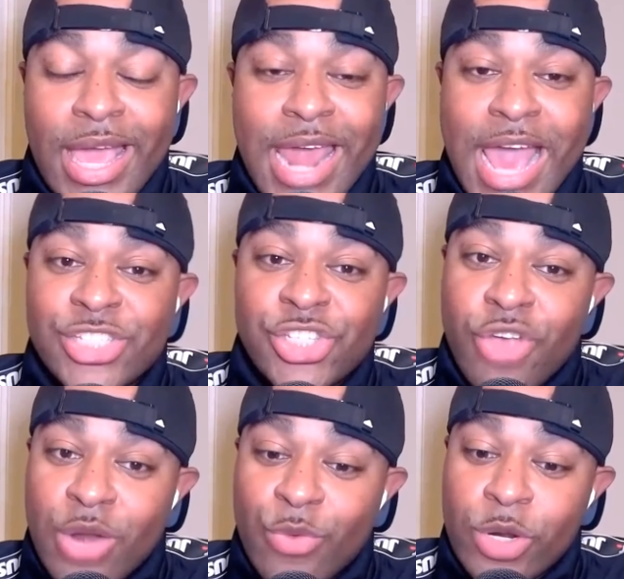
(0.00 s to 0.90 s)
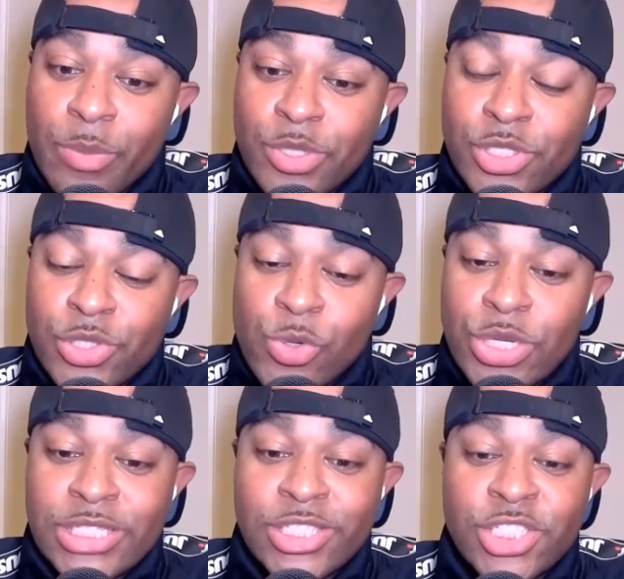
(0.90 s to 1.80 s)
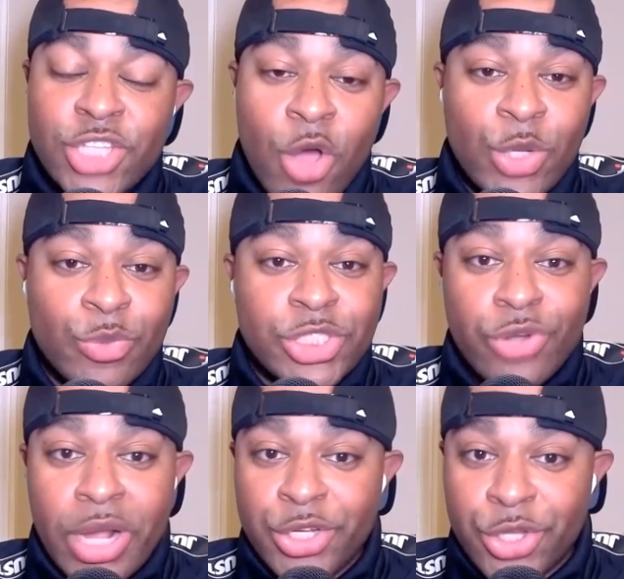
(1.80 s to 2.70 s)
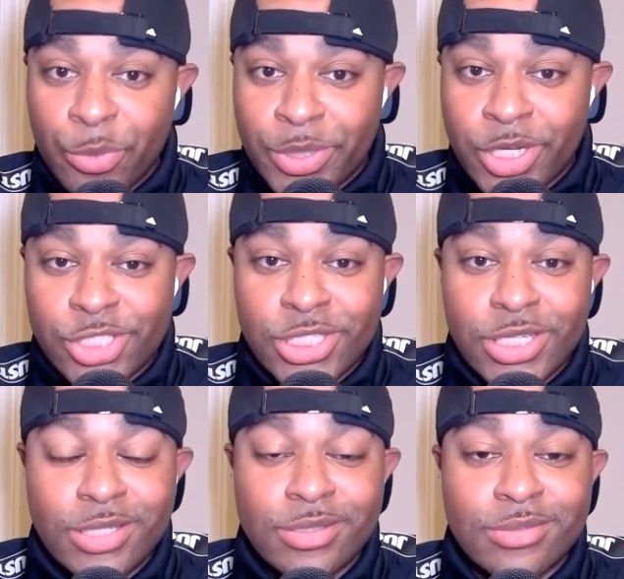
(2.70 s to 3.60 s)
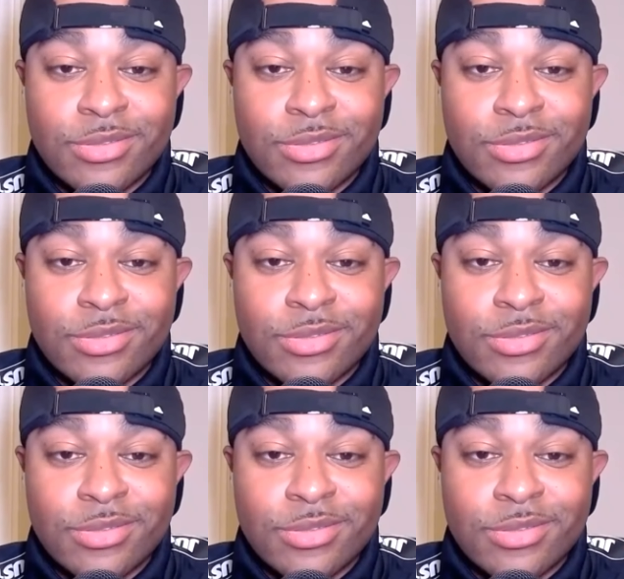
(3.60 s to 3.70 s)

And as she's trying to run up on Suki, Stoney was straight duping her shit.